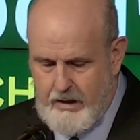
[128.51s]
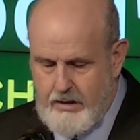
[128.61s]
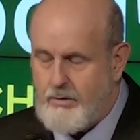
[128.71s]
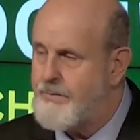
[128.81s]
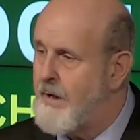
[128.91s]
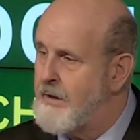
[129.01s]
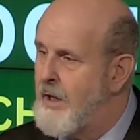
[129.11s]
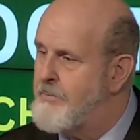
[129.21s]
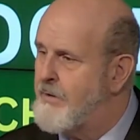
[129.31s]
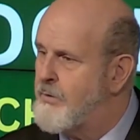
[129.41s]
You thought
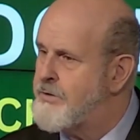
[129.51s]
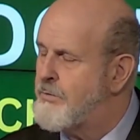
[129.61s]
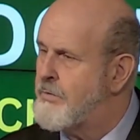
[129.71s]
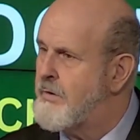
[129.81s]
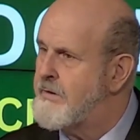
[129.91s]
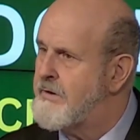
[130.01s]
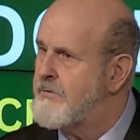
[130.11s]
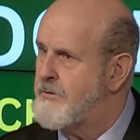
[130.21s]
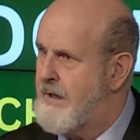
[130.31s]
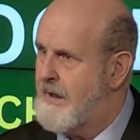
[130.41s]
about what you were going to
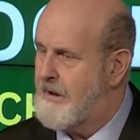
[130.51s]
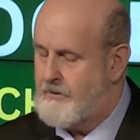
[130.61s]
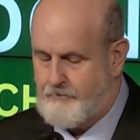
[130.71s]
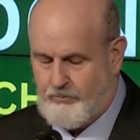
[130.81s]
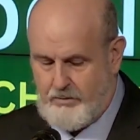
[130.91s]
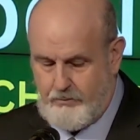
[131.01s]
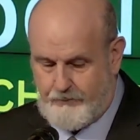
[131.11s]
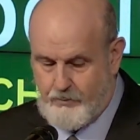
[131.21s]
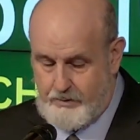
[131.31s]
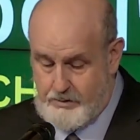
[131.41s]
say
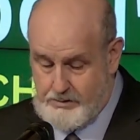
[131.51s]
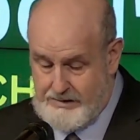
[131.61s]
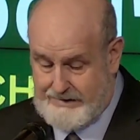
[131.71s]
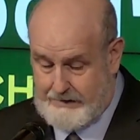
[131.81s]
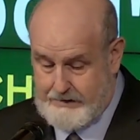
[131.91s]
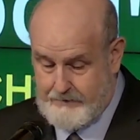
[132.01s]
before you said it.